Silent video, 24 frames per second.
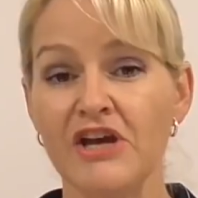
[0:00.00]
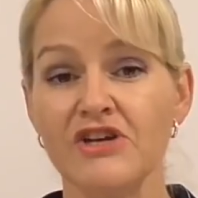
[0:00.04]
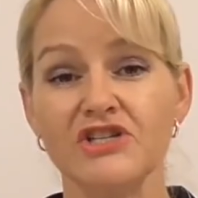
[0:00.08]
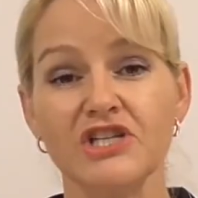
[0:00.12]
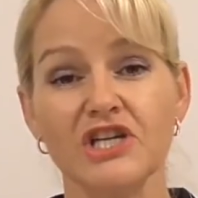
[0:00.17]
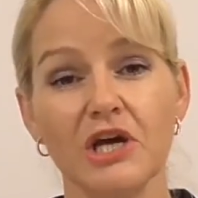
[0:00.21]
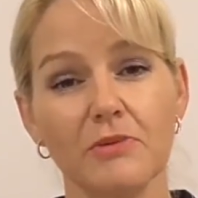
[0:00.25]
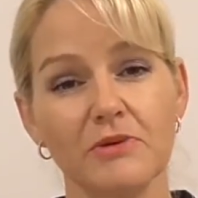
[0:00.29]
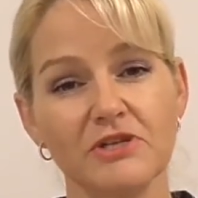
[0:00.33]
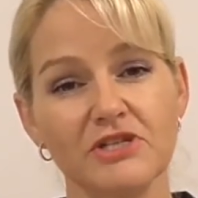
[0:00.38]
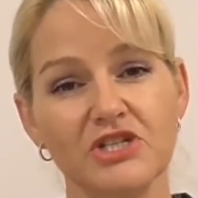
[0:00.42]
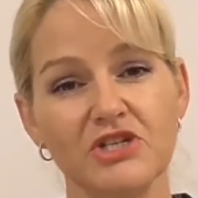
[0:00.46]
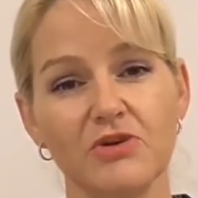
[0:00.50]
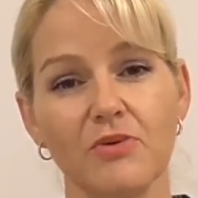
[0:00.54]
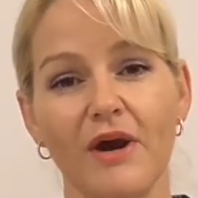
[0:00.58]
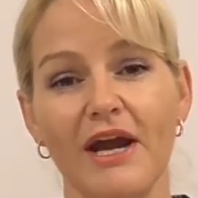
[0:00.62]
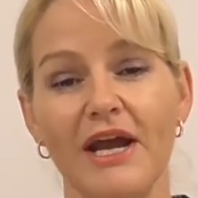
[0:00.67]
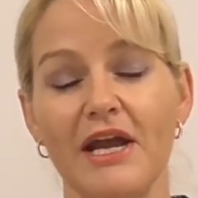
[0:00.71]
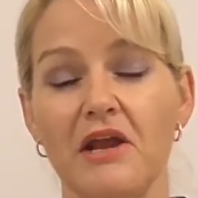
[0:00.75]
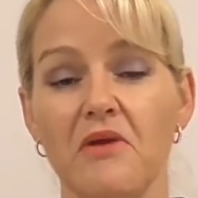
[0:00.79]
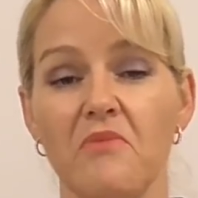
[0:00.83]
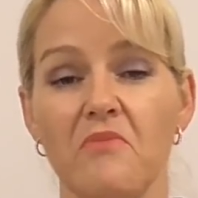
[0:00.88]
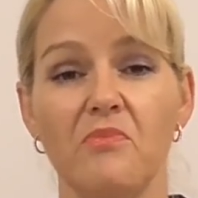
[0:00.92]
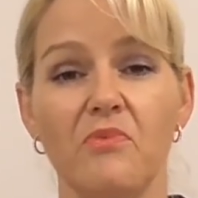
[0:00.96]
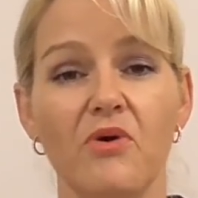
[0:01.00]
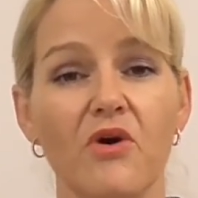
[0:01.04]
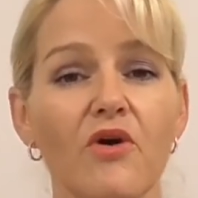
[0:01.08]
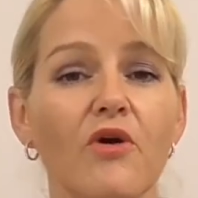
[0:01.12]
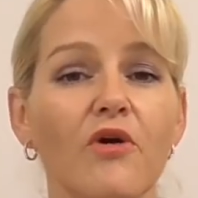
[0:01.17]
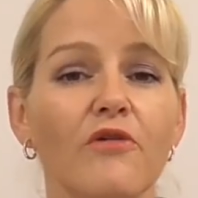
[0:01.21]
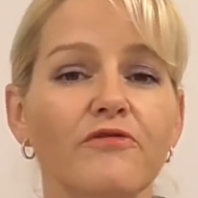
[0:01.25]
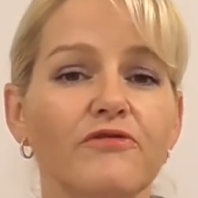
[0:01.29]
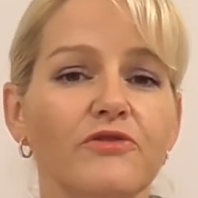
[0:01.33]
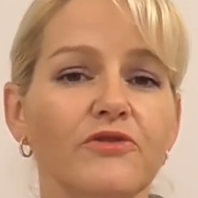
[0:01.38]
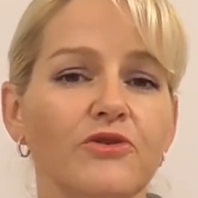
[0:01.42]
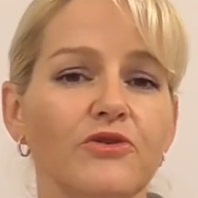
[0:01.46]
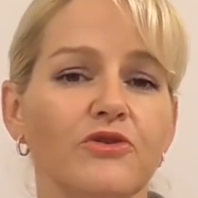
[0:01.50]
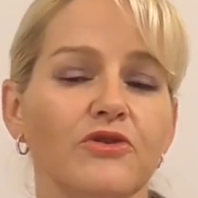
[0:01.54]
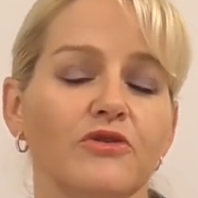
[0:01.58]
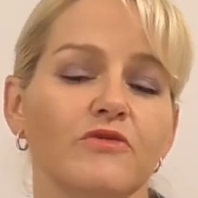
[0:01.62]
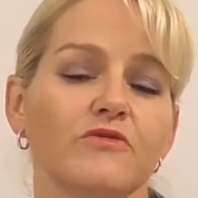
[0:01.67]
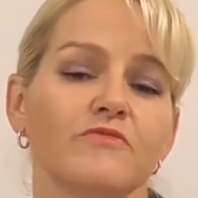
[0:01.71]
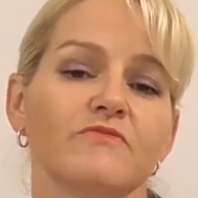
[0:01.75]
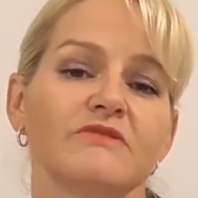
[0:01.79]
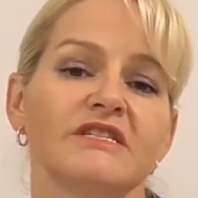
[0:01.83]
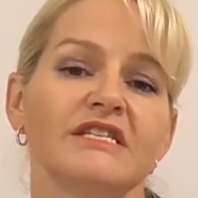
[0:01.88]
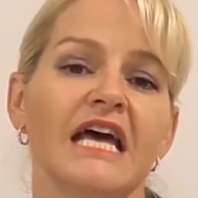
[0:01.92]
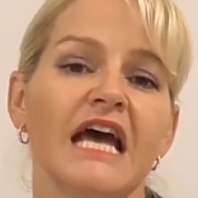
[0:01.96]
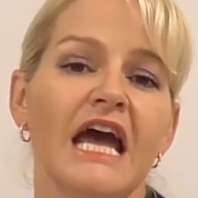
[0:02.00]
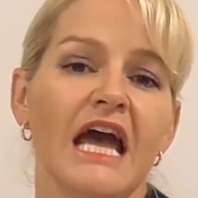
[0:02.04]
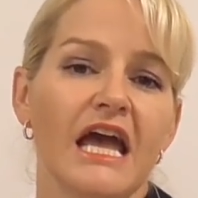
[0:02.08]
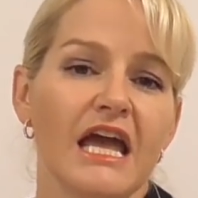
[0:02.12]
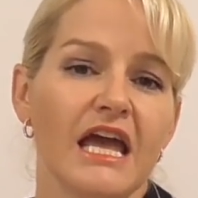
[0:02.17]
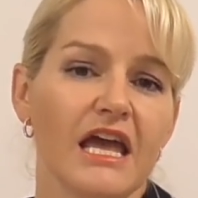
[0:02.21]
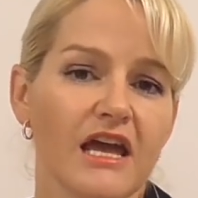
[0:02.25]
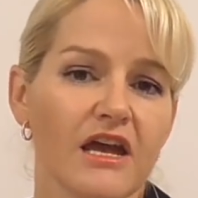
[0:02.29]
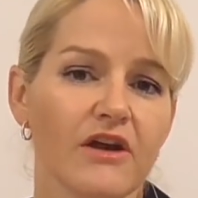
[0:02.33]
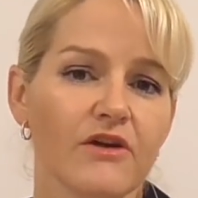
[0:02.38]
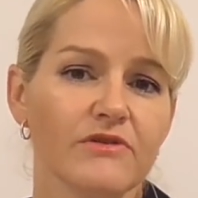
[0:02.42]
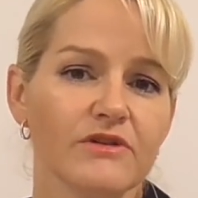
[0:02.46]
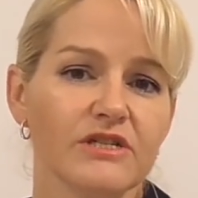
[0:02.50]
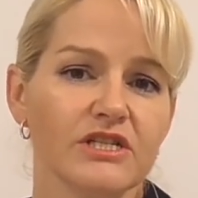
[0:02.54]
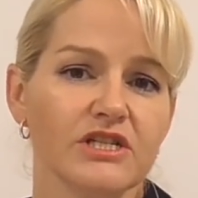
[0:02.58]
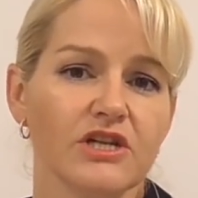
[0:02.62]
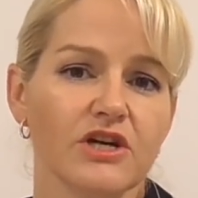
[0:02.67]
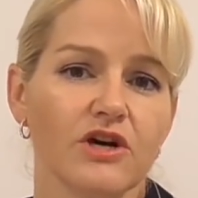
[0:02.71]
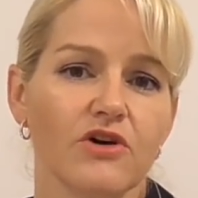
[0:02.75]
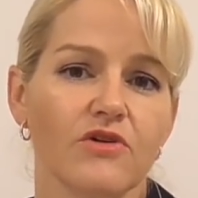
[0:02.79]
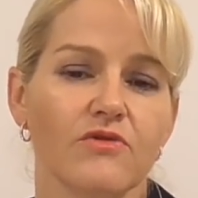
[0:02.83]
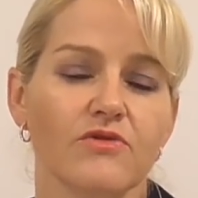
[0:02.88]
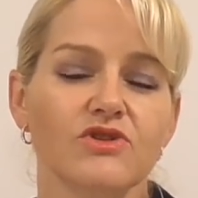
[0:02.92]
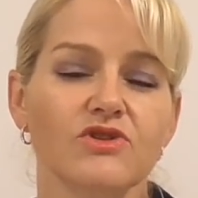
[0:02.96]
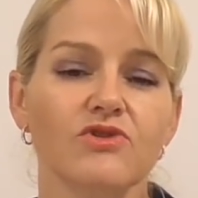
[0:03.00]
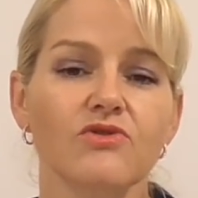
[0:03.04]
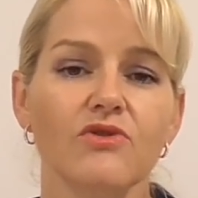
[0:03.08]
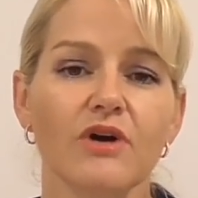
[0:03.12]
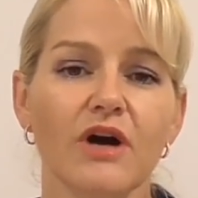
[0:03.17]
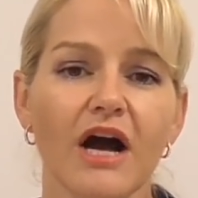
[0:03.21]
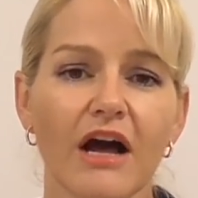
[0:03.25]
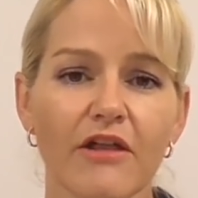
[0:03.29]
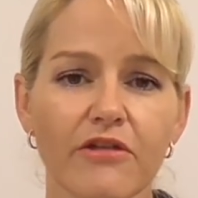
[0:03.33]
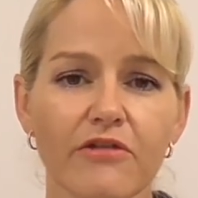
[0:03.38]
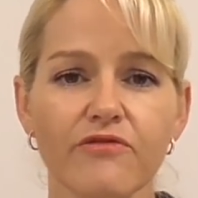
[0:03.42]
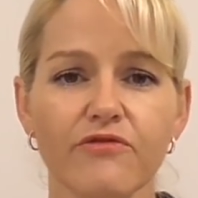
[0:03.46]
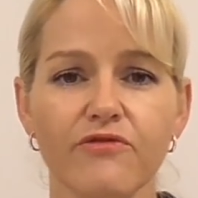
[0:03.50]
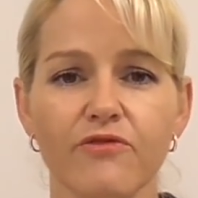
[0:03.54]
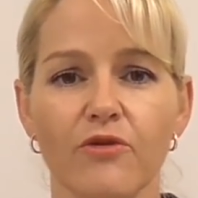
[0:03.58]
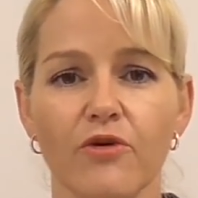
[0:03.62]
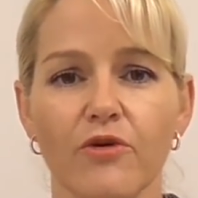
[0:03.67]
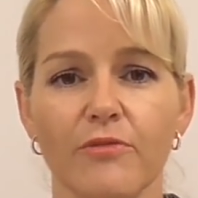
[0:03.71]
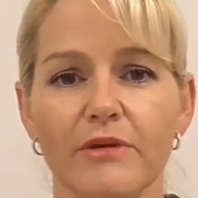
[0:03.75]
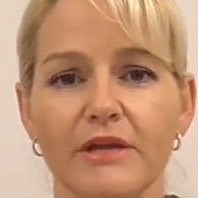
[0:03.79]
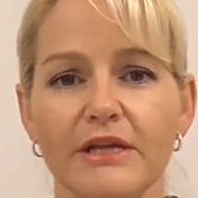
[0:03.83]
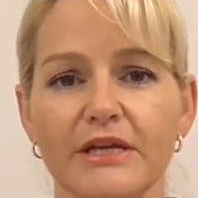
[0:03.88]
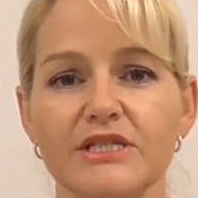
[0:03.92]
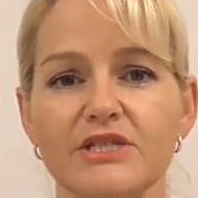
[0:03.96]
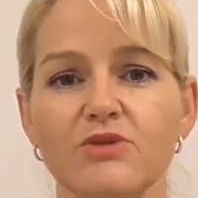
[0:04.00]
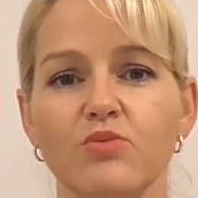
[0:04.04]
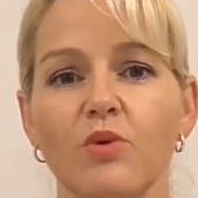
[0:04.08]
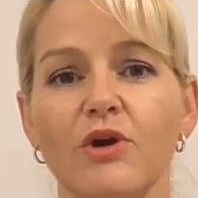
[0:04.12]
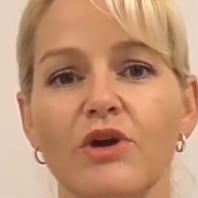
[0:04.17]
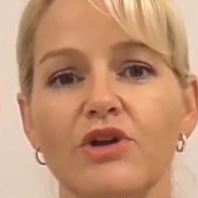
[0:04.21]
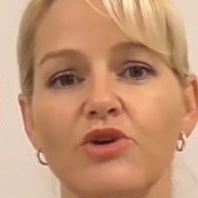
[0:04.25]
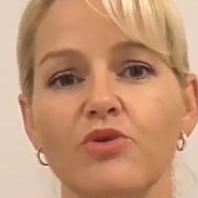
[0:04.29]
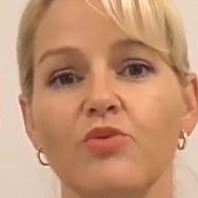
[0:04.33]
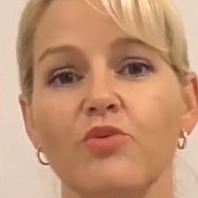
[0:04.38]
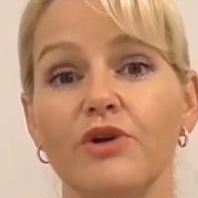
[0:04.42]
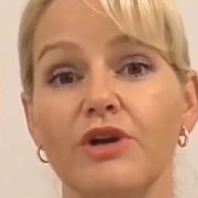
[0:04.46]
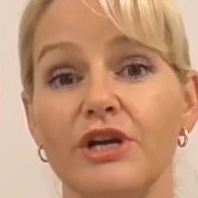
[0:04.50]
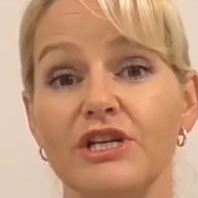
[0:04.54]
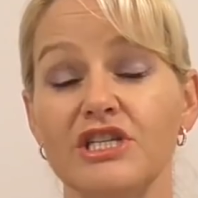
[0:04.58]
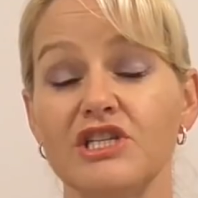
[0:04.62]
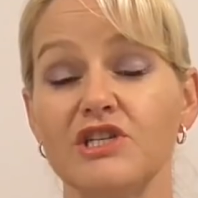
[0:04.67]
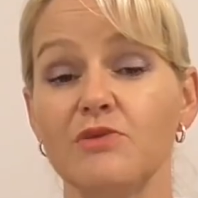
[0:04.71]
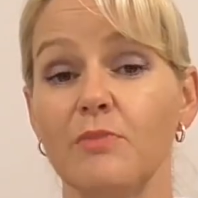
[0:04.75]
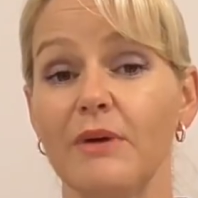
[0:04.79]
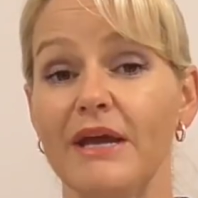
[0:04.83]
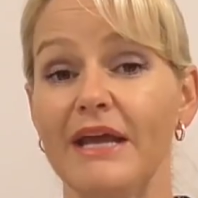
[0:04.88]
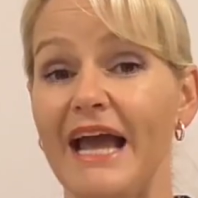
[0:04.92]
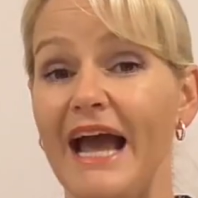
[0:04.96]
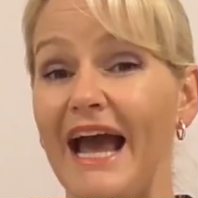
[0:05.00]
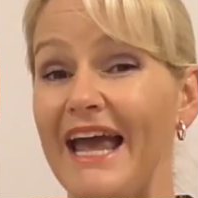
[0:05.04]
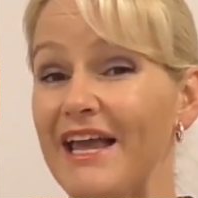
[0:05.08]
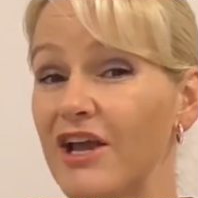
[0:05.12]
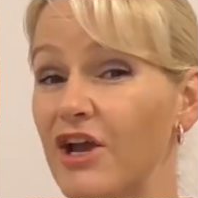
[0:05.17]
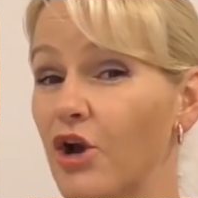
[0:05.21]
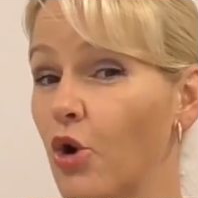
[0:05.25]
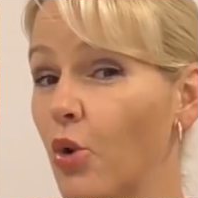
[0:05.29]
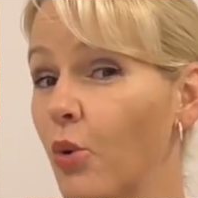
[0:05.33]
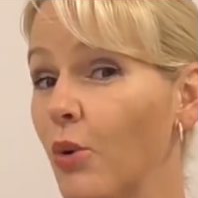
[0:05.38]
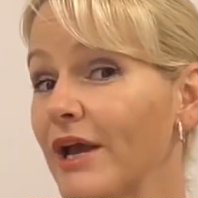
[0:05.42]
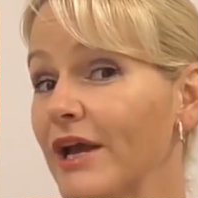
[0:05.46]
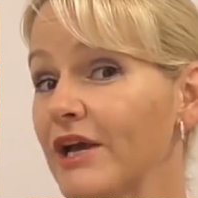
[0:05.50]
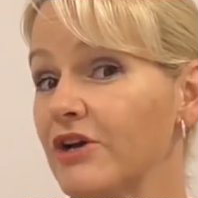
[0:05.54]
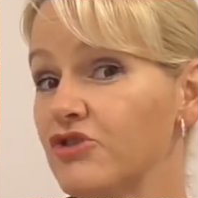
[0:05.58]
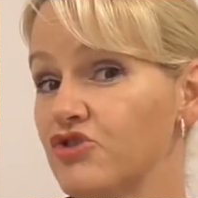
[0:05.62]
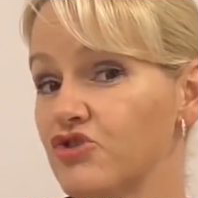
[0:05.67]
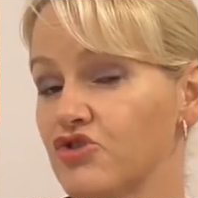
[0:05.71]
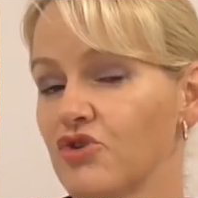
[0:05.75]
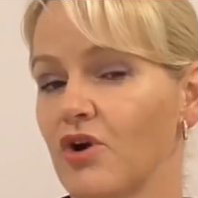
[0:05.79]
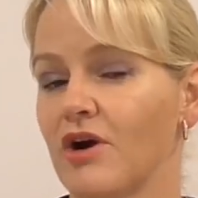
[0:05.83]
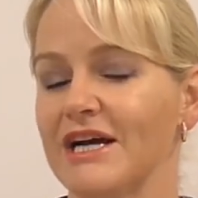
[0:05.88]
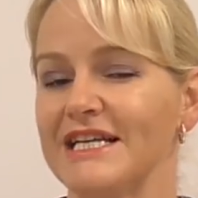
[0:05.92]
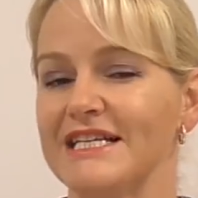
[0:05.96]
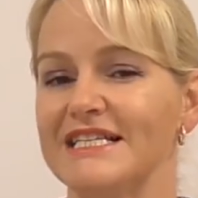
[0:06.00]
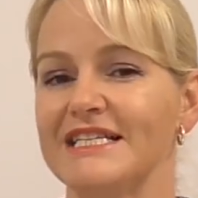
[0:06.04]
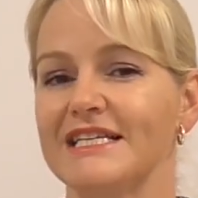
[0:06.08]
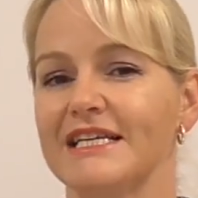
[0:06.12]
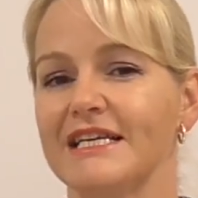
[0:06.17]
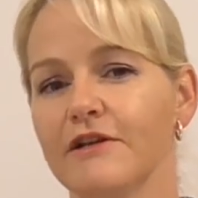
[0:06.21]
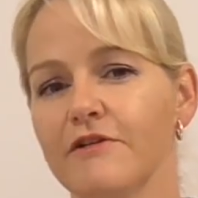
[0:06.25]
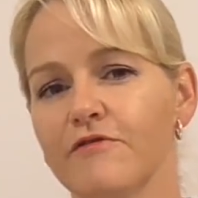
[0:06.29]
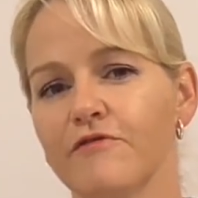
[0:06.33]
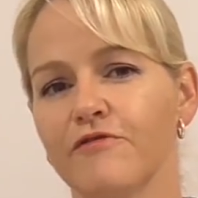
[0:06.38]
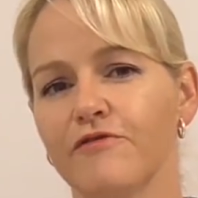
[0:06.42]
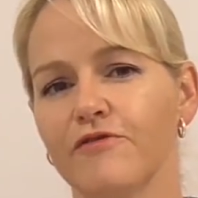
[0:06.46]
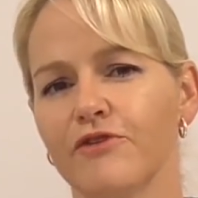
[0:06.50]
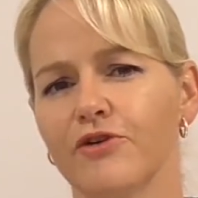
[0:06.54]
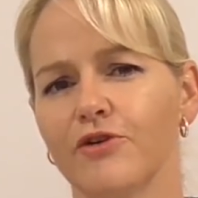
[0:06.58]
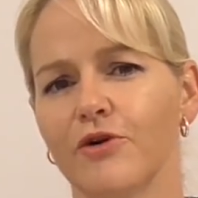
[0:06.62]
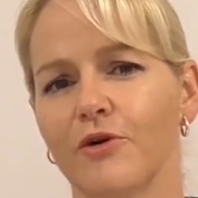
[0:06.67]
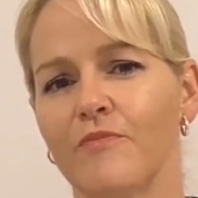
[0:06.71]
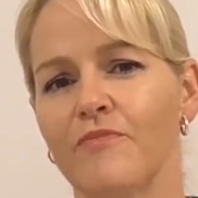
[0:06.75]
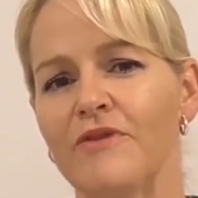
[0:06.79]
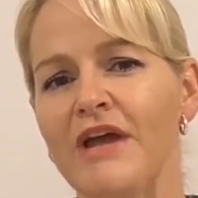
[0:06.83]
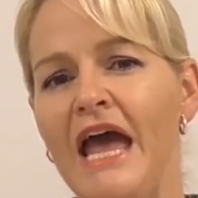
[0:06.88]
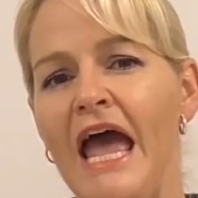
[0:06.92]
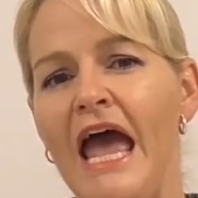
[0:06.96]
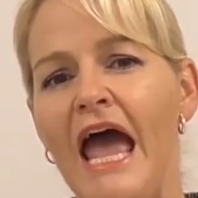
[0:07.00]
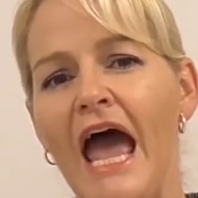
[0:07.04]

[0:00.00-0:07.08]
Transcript: So it's great in perfumes, aerosols, or other formulas where you want it to be a quick dry skin feel.